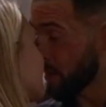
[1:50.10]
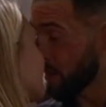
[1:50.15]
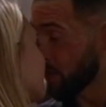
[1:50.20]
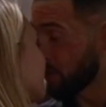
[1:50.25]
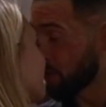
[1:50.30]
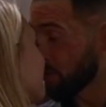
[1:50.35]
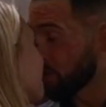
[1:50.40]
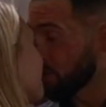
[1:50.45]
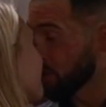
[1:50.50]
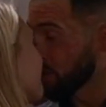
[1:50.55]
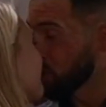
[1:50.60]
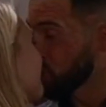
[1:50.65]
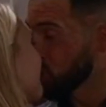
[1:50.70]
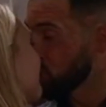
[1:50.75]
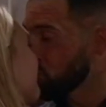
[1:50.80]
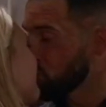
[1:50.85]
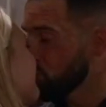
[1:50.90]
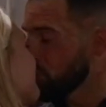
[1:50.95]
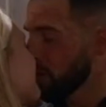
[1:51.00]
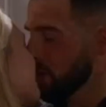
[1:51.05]
and candles.
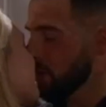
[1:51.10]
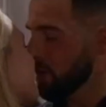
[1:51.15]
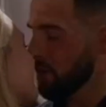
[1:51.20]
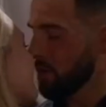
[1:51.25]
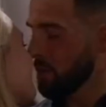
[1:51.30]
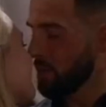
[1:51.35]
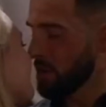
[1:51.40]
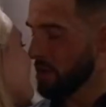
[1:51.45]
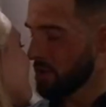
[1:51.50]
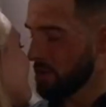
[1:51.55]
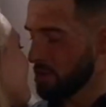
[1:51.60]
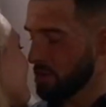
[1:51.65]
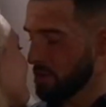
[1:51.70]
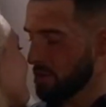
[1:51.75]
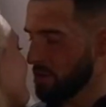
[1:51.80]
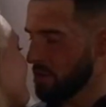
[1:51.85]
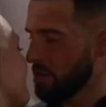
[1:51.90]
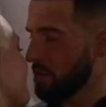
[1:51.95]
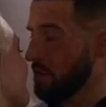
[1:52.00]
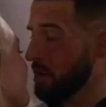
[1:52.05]
I didn't come here just
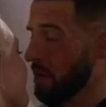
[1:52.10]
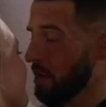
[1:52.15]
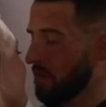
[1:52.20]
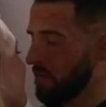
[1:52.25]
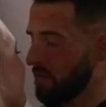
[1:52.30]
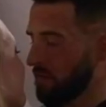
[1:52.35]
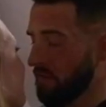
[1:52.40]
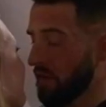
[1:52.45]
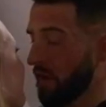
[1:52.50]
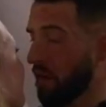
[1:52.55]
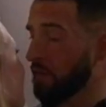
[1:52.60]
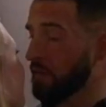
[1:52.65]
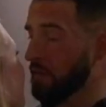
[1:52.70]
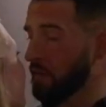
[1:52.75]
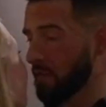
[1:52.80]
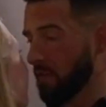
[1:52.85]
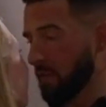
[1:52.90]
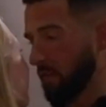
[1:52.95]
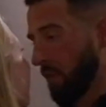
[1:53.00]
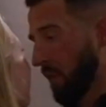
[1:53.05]
so you could take
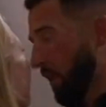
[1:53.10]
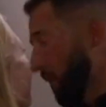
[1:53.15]
advantage